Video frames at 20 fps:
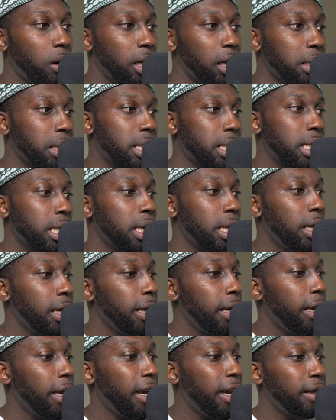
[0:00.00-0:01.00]
else,
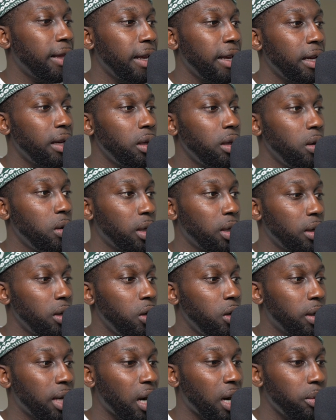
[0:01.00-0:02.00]
and then you,
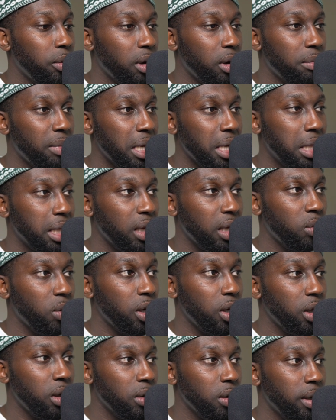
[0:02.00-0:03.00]
you carry on basically
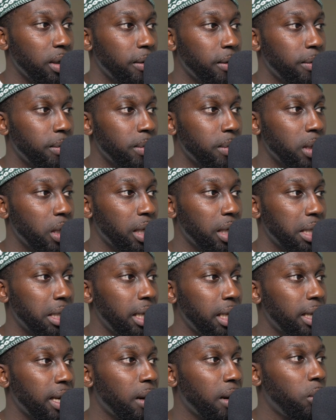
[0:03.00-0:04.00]
what you're doing. So you can
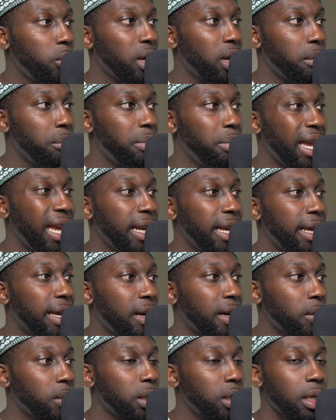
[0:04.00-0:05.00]
see that we are bailing
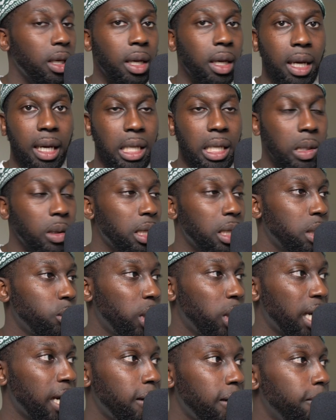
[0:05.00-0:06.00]
out as soon as
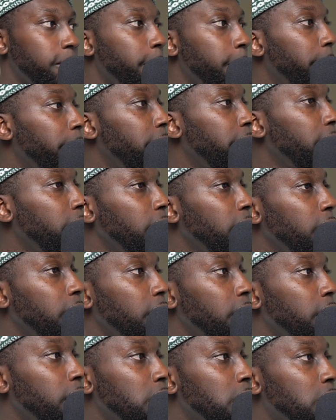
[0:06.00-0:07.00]
we can.
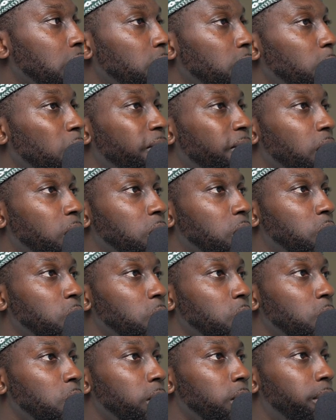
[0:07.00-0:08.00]
So moving on
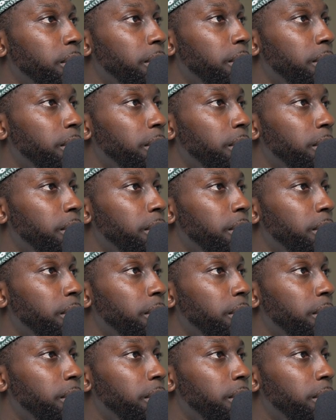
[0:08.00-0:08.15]
to